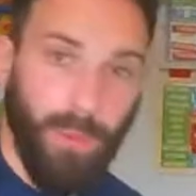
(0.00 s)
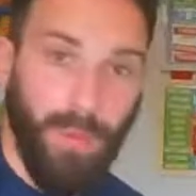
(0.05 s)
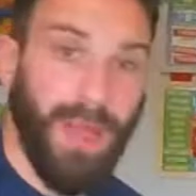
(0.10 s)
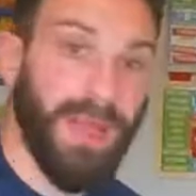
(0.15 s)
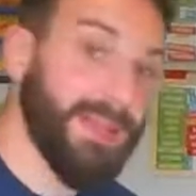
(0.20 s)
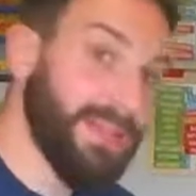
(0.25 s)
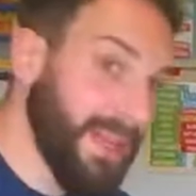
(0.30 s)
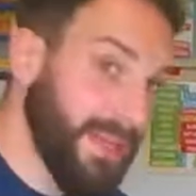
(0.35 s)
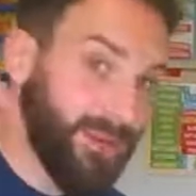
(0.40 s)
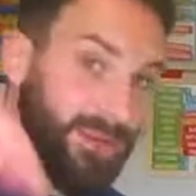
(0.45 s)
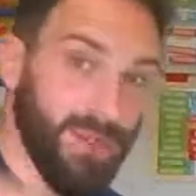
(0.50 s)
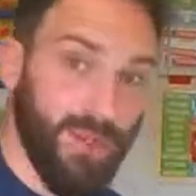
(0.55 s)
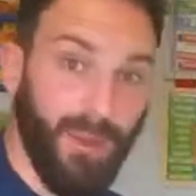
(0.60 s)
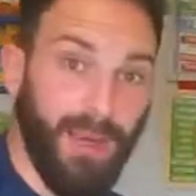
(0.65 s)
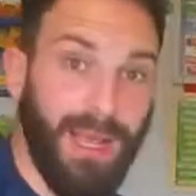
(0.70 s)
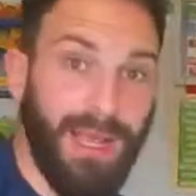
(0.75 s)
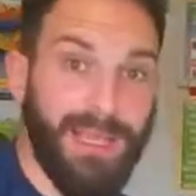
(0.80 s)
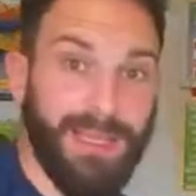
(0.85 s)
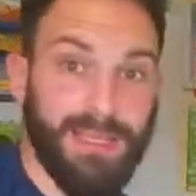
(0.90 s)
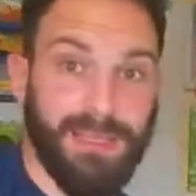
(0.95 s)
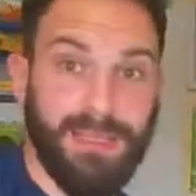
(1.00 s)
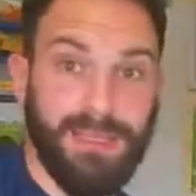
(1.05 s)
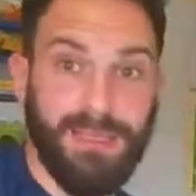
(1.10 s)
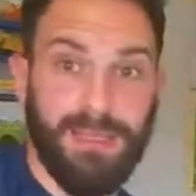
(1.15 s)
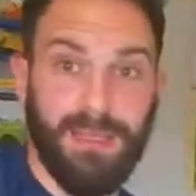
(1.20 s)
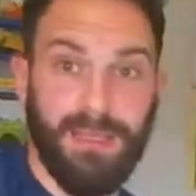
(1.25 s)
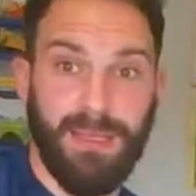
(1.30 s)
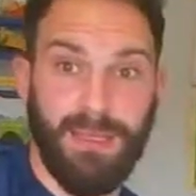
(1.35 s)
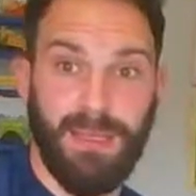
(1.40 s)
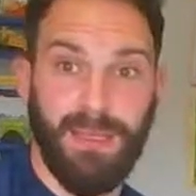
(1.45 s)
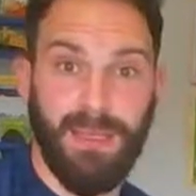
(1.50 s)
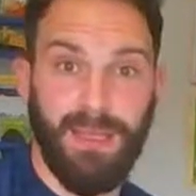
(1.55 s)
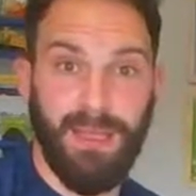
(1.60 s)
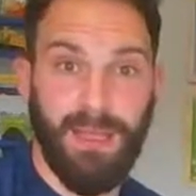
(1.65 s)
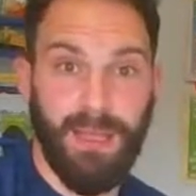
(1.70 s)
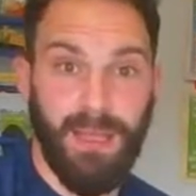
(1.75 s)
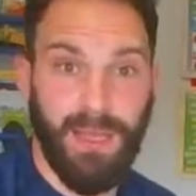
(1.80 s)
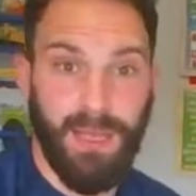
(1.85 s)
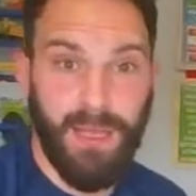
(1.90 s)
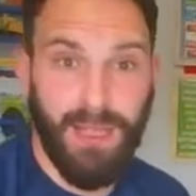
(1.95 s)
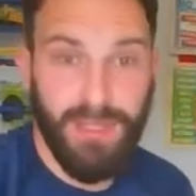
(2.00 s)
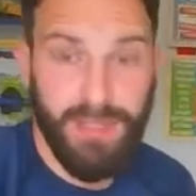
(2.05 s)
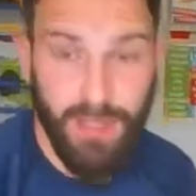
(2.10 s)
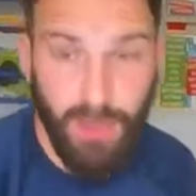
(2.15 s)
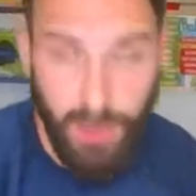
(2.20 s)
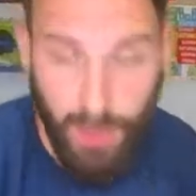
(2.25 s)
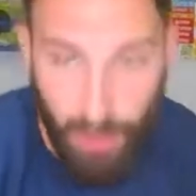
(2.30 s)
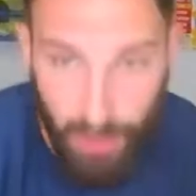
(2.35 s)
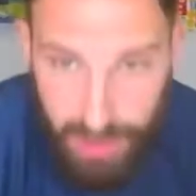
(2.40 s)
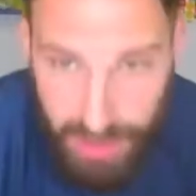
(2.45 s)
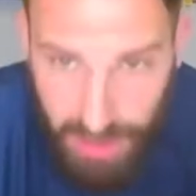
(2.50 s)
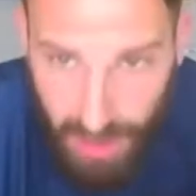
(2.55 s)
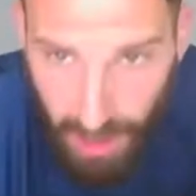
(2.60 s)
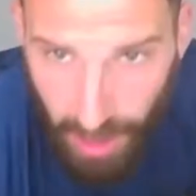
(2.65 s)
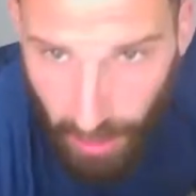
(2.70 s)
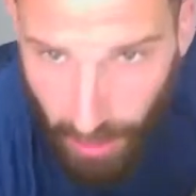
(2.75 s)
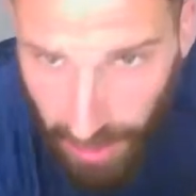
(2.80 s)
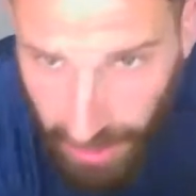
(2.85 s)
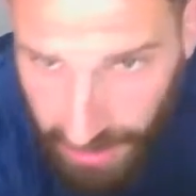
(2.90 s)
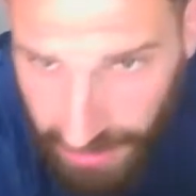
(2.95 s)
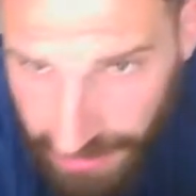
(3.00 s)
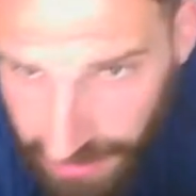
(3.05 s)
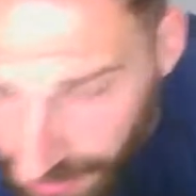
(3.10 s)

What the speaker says: back down to an ace. So it was lower.